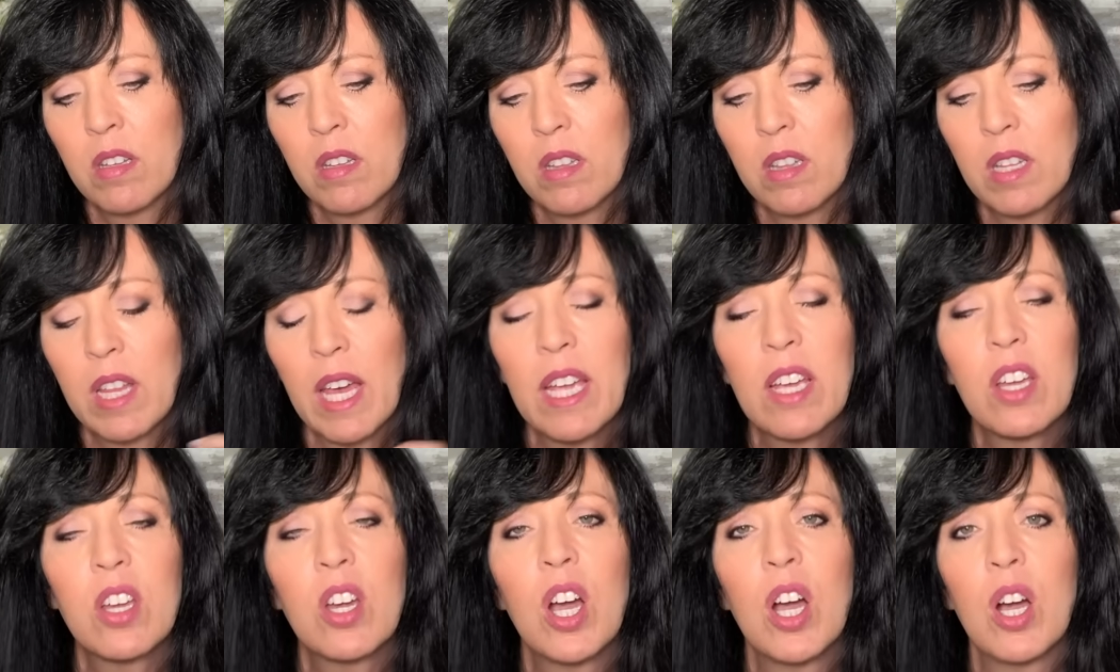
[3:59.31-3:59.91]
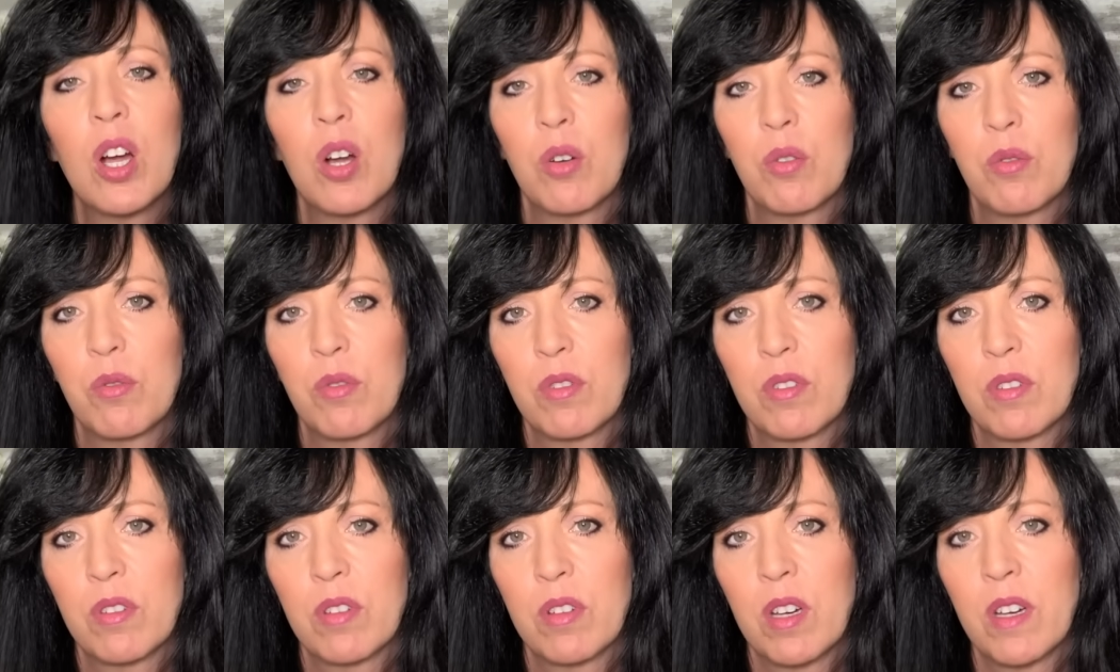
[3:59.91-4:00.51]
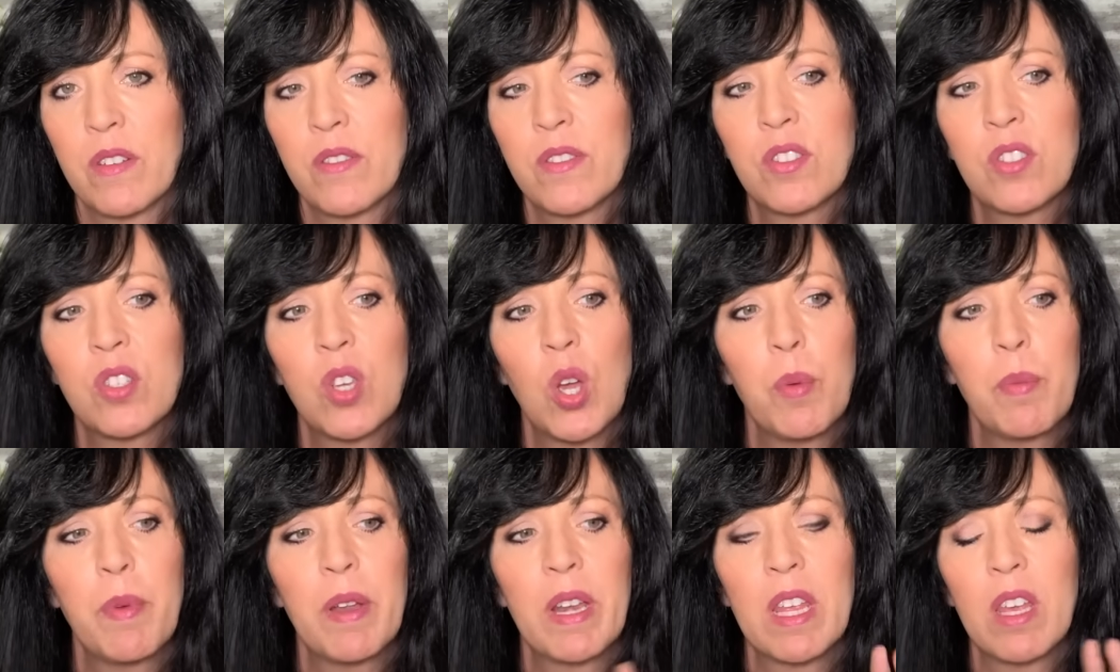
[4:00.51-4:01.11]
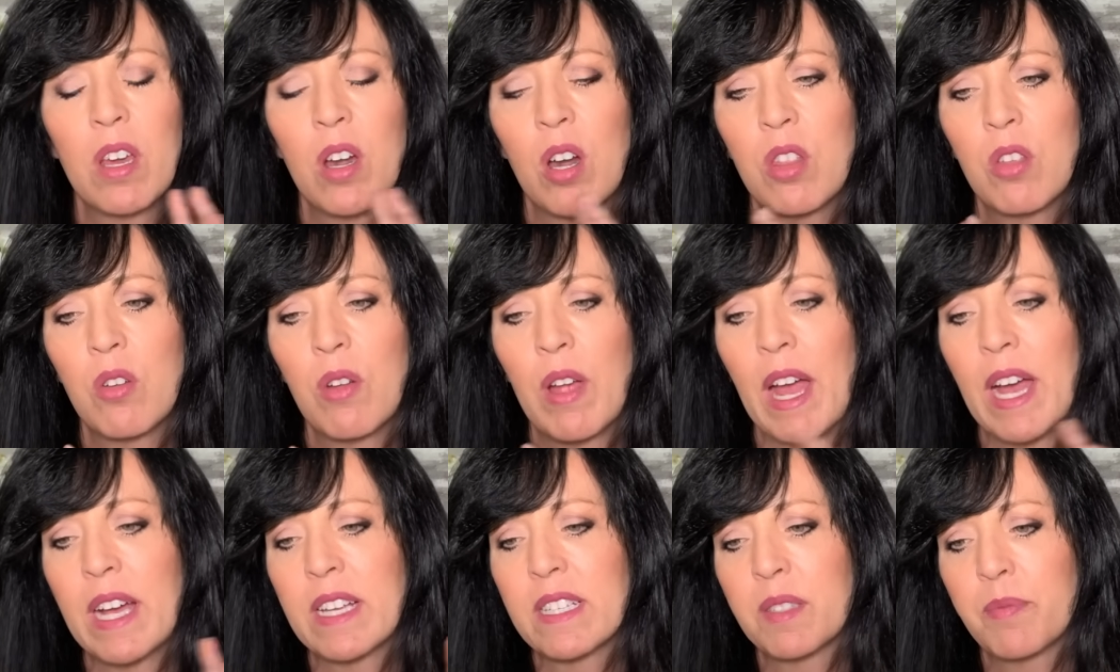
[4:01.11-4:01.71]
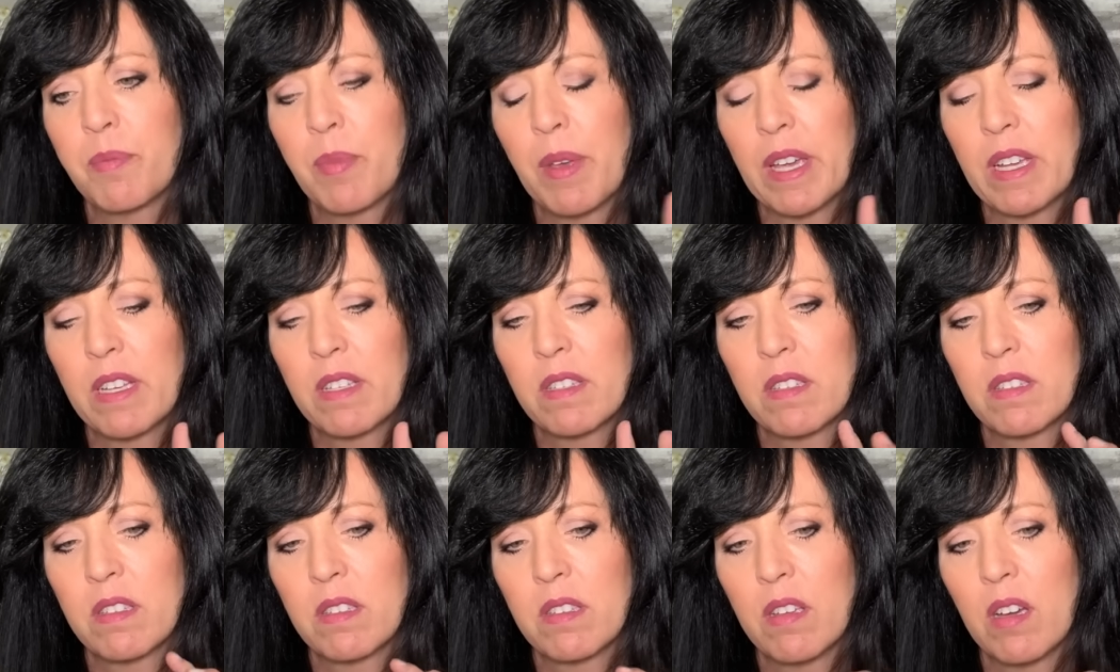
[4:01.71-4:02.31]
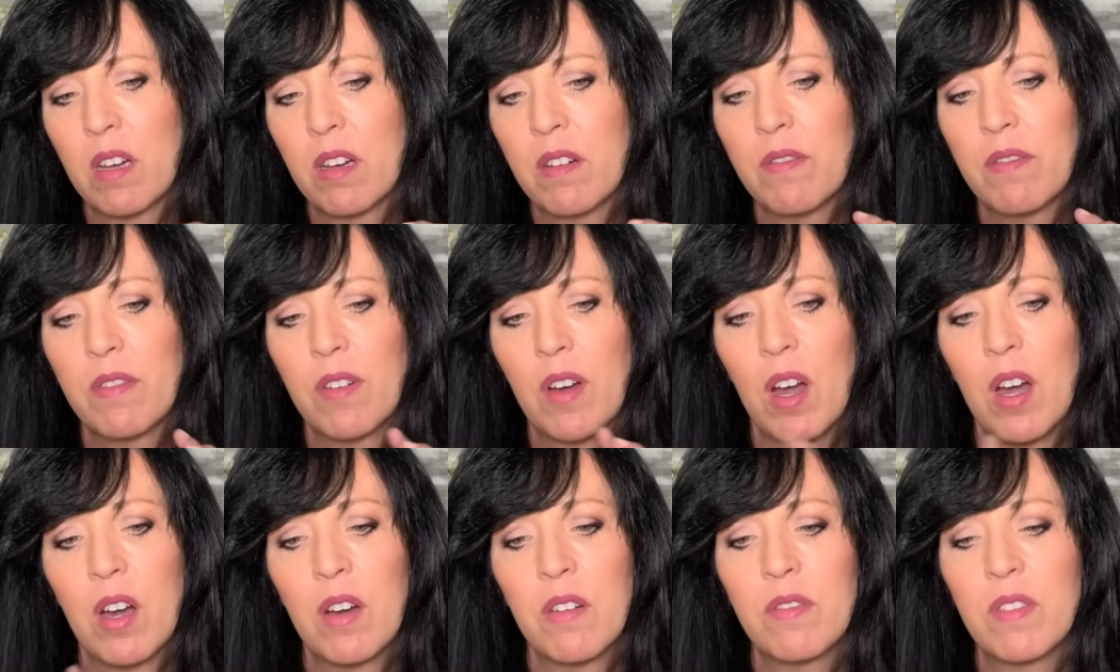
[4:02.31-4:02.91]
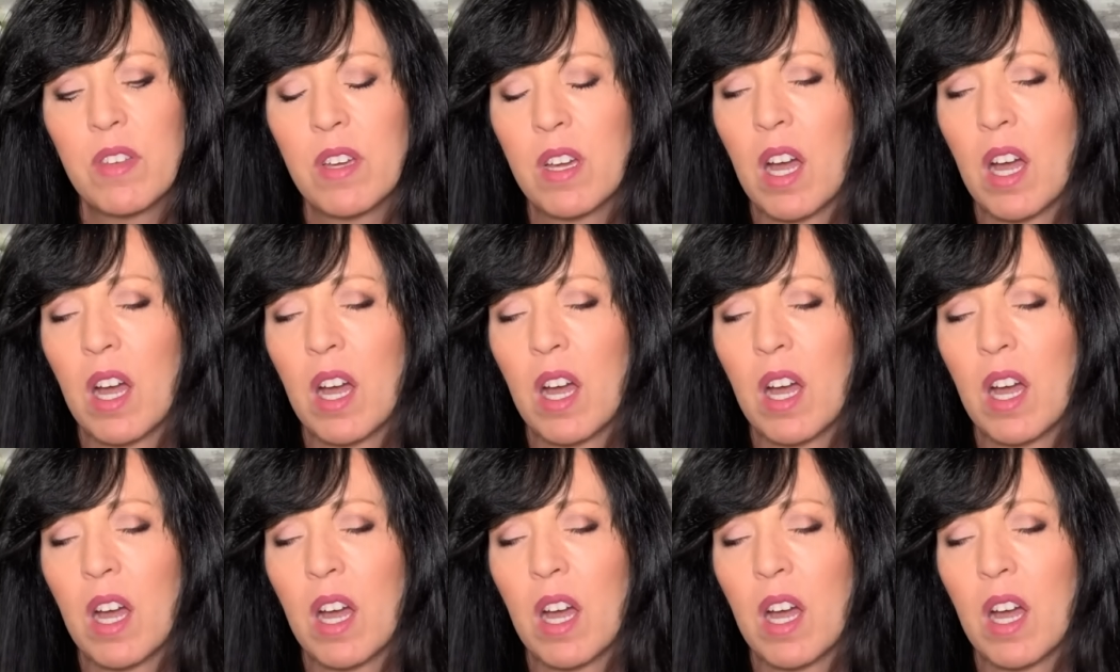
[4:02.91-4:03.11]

let go of so many other aspects of, of the